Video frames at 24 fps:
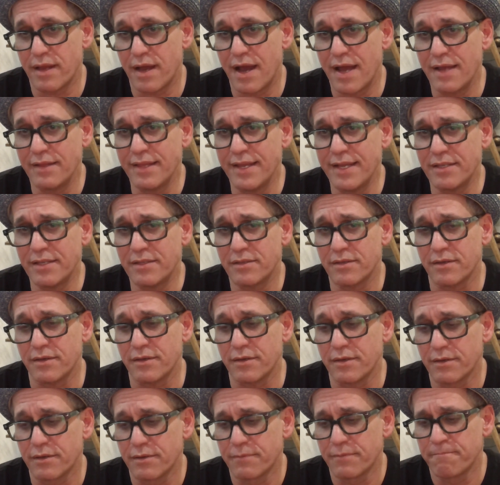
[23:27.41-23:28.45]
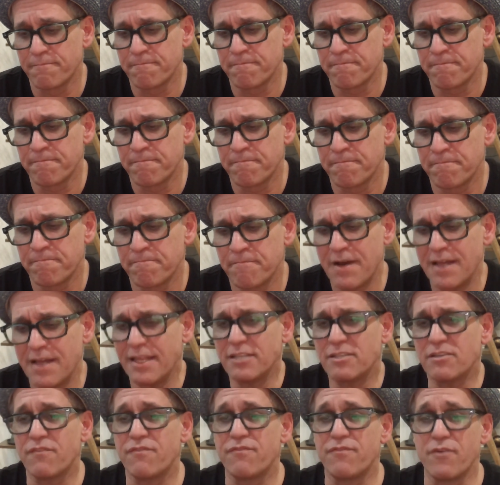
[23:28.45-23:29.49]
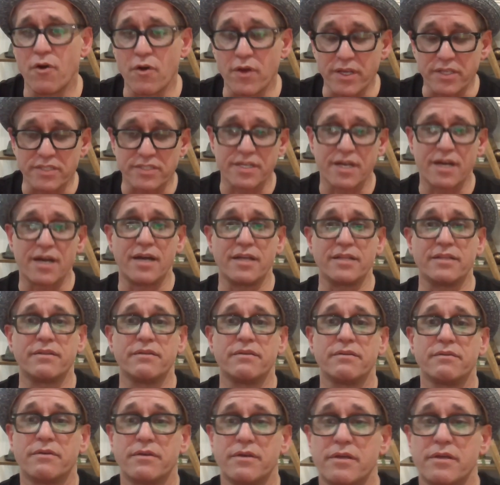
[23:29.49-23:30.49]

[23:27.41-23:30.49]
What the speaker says: I like to focus on,